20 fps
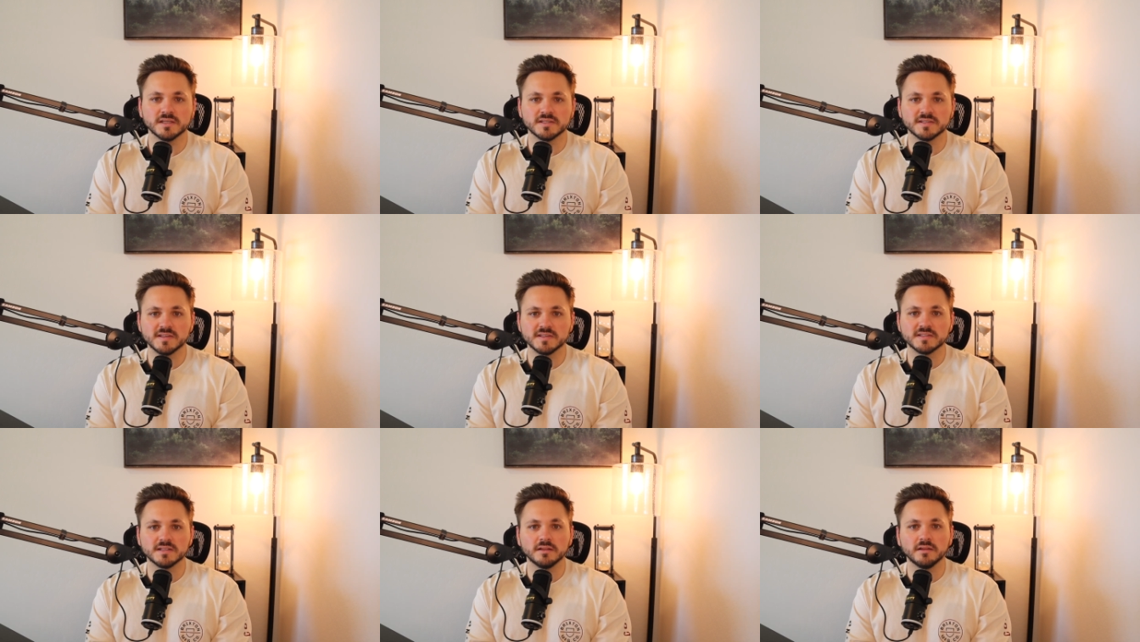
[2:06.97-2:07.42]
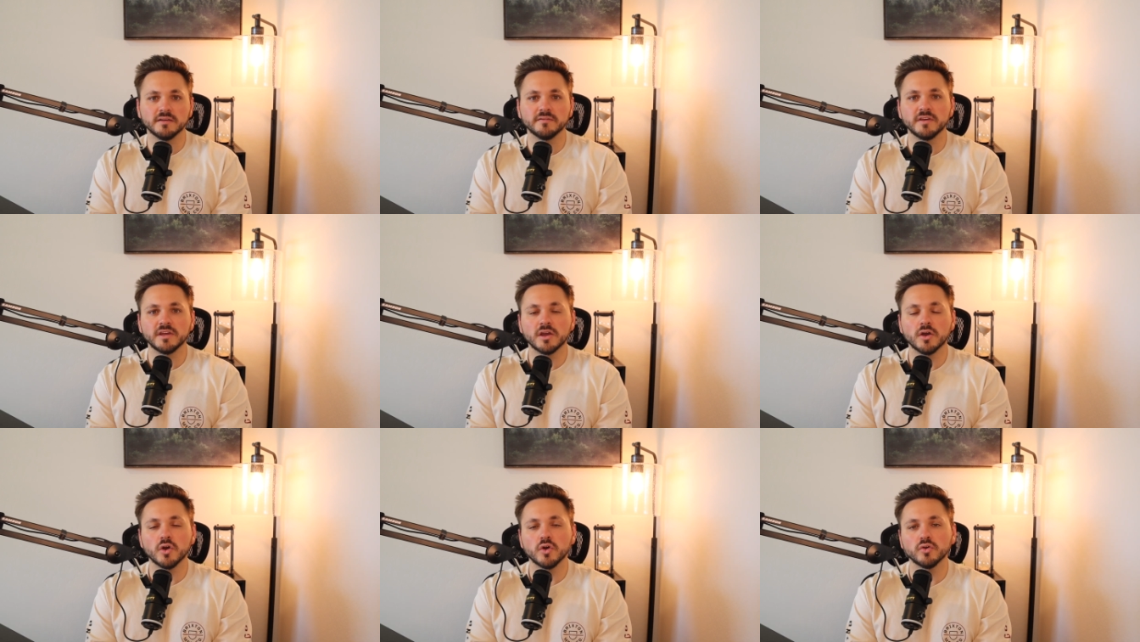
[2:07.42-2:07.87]
assisted
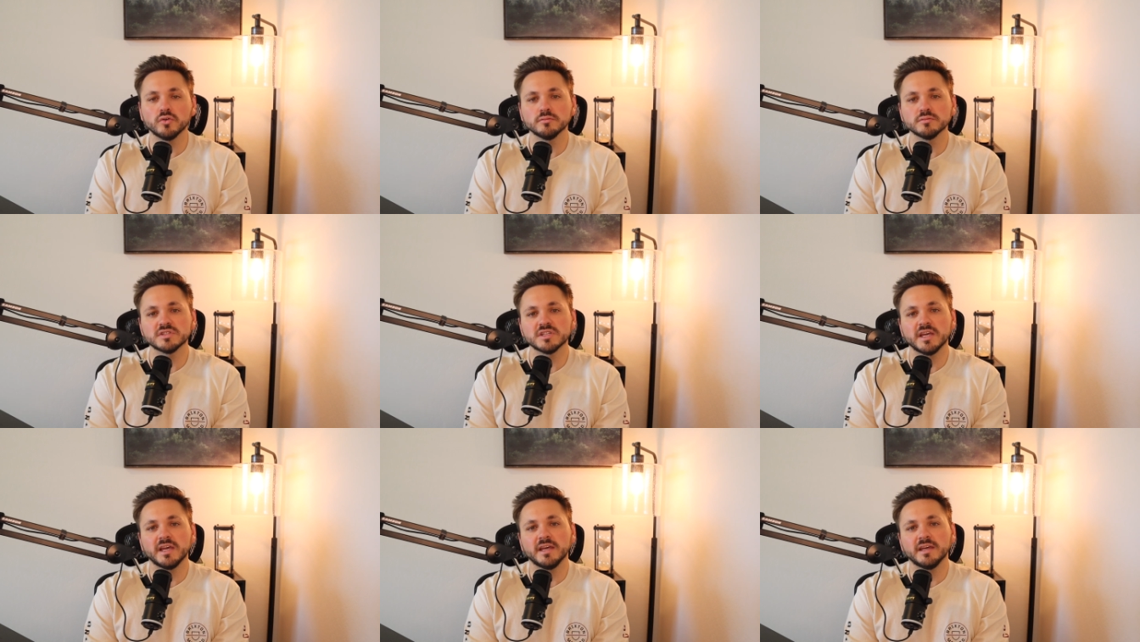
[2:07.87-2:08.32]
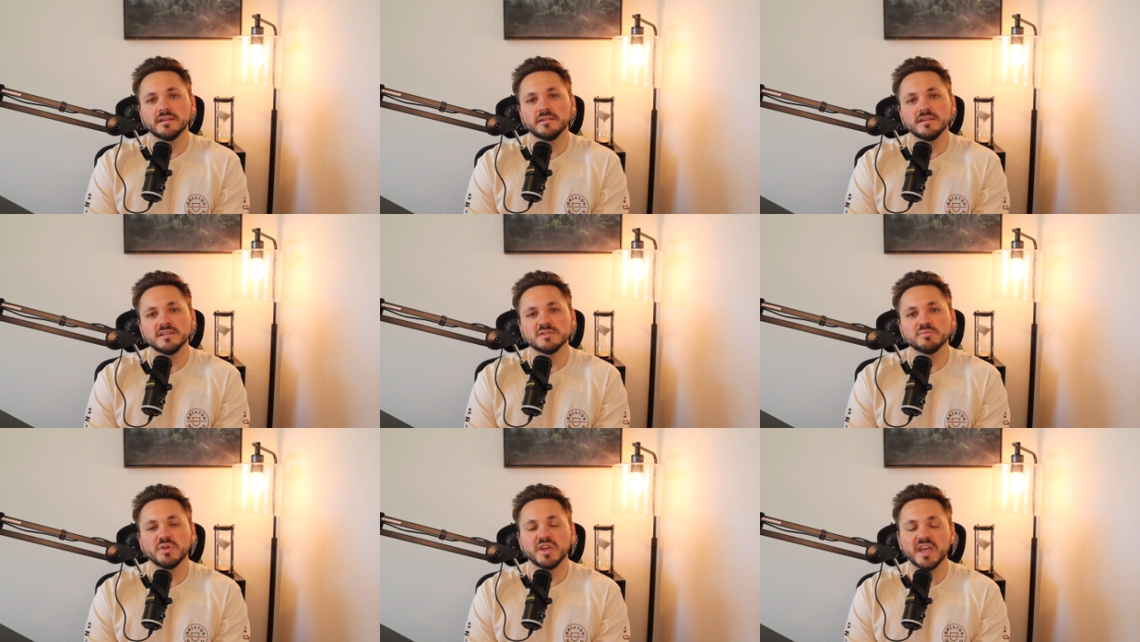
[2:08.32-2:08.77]
living homes and
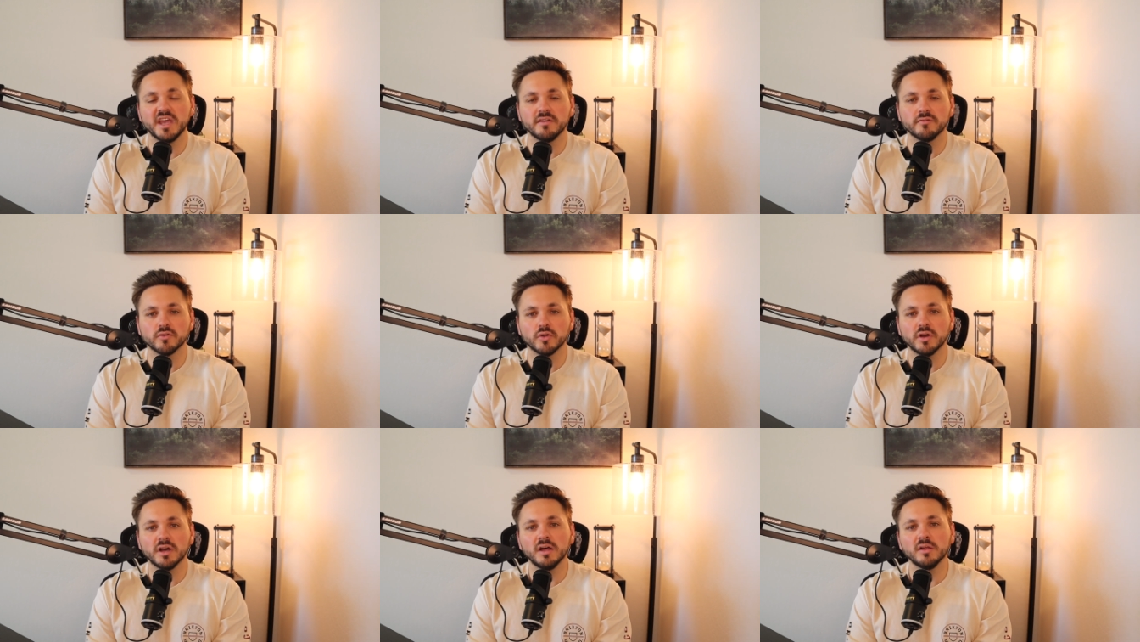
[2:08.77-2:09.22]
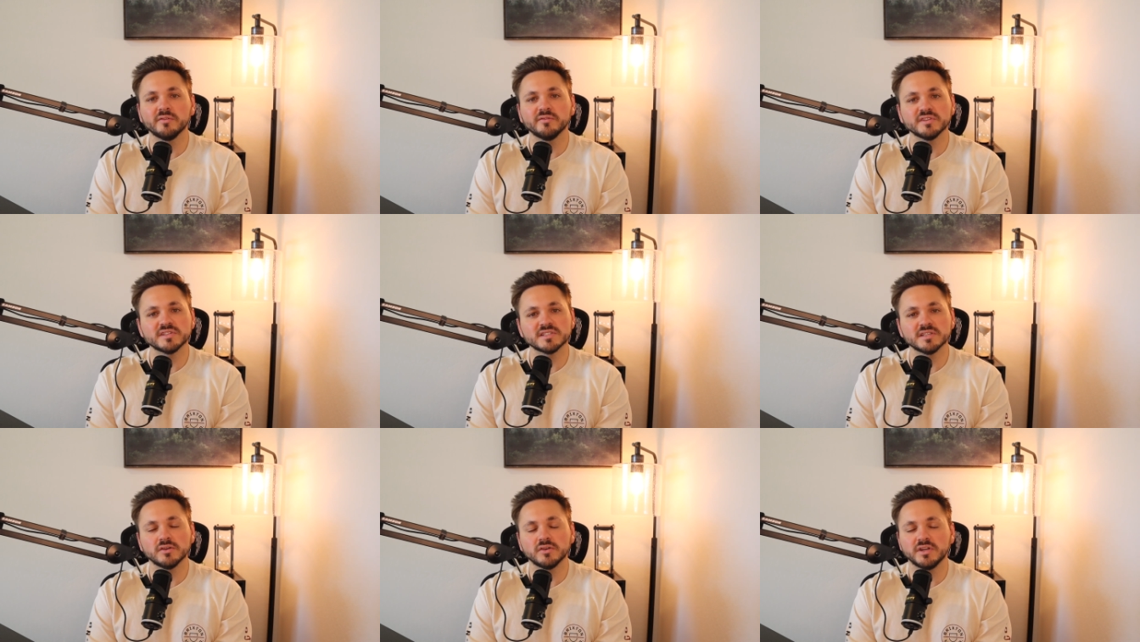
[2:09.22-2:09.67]
these behavioral health
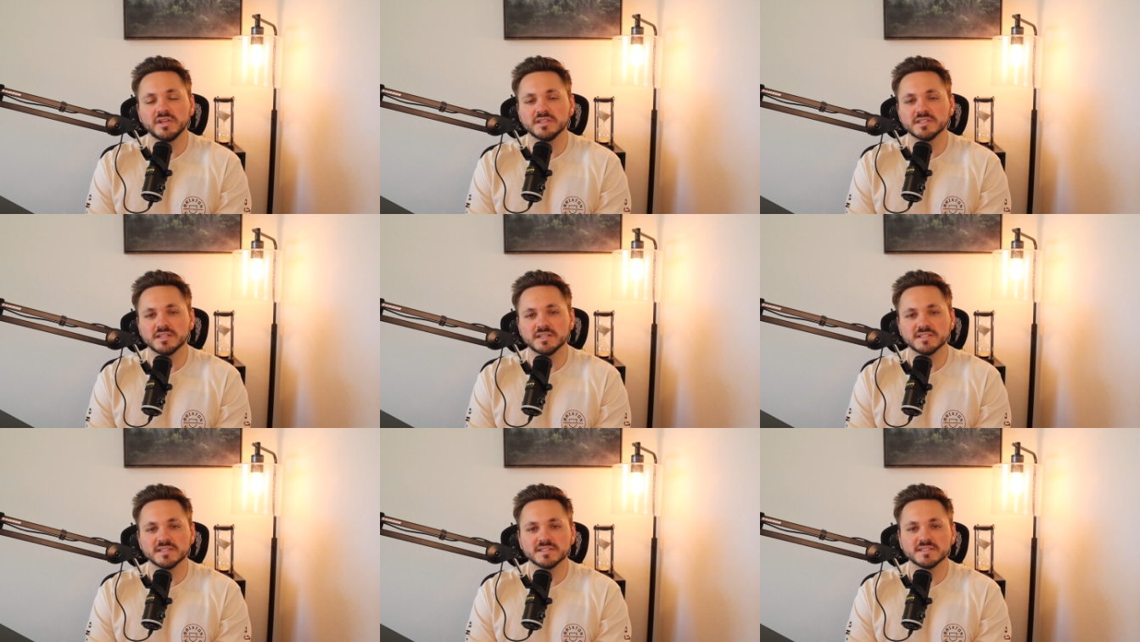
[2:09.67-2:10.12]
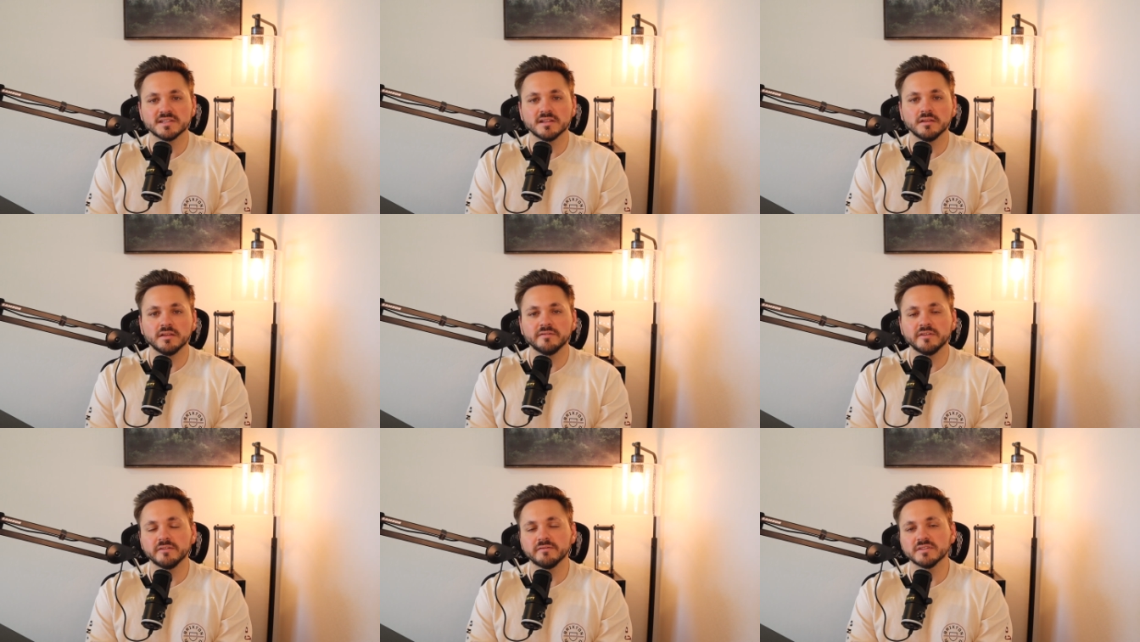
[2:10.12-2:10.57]
facilities and assisted
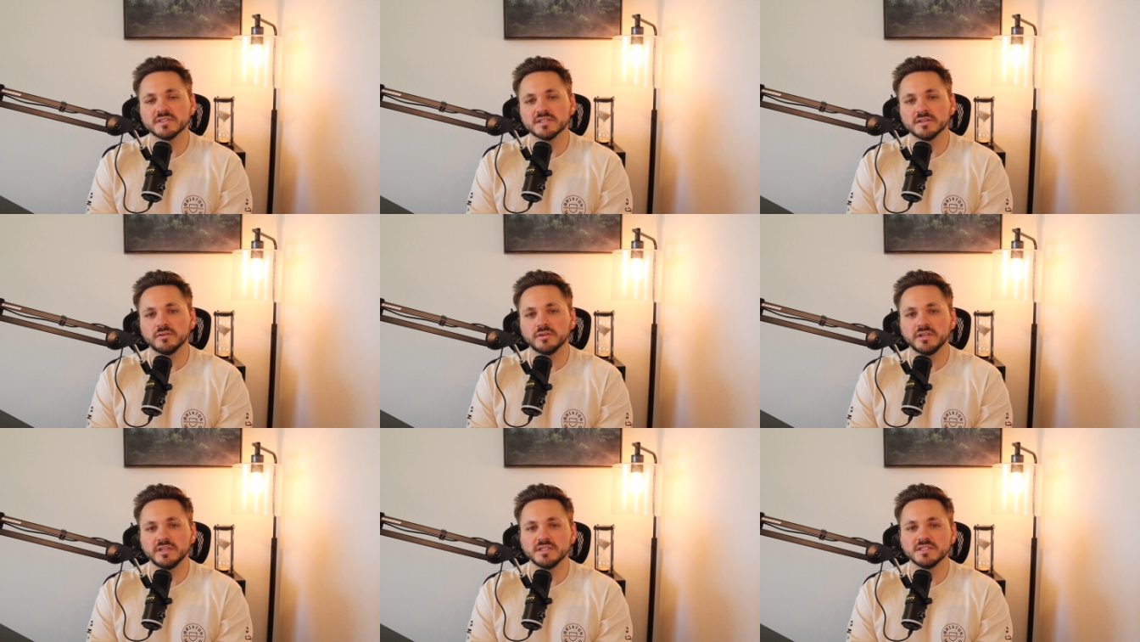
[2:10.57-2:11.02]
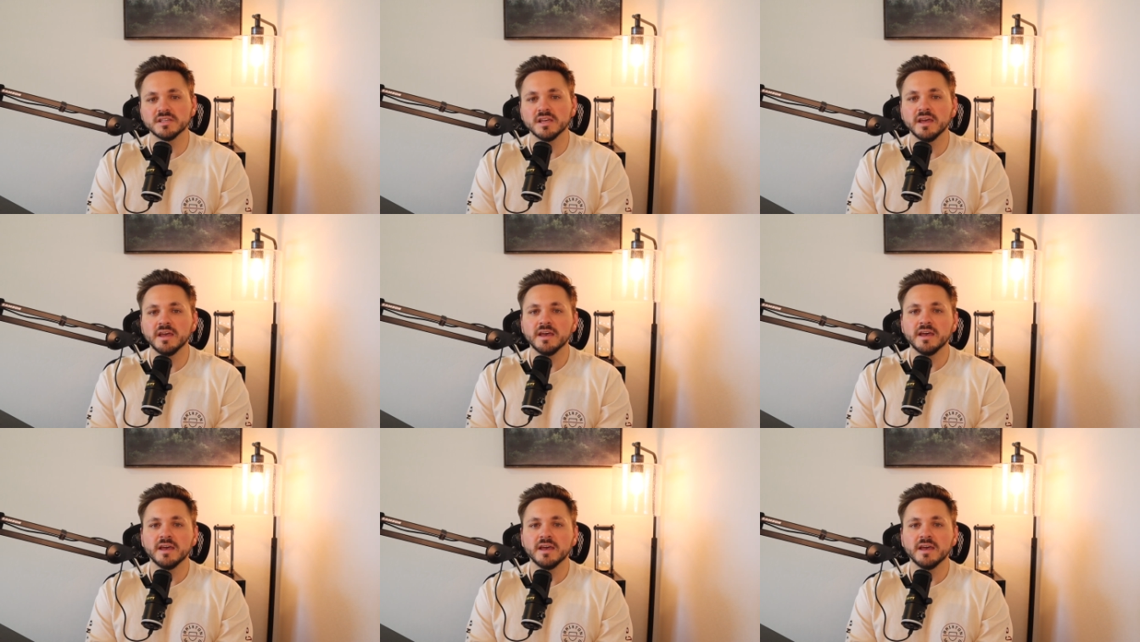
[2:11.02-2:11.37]
living facilities